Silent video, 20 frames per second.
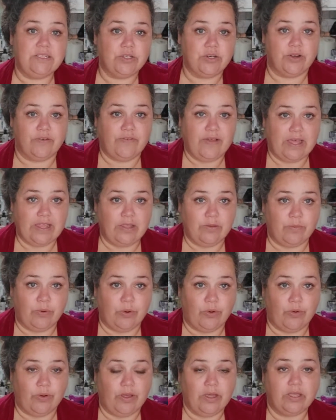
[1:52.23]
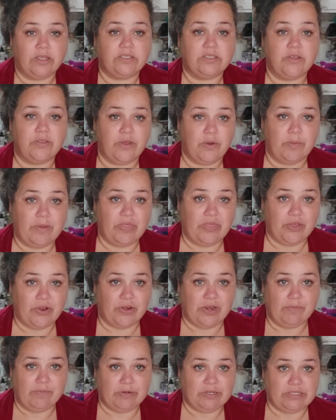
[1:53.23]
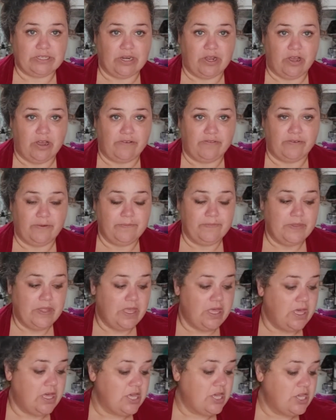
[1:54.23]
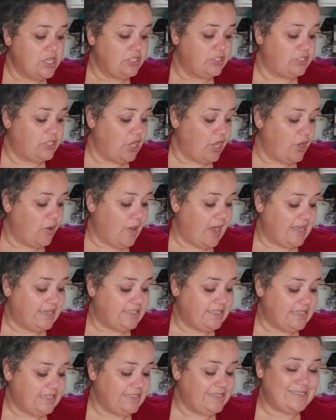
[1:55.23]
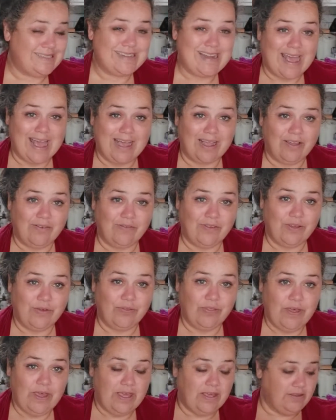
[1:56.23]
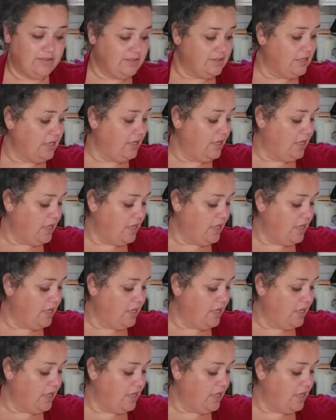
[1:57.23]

are available, so they'll be 30% off. So I did snag a few things.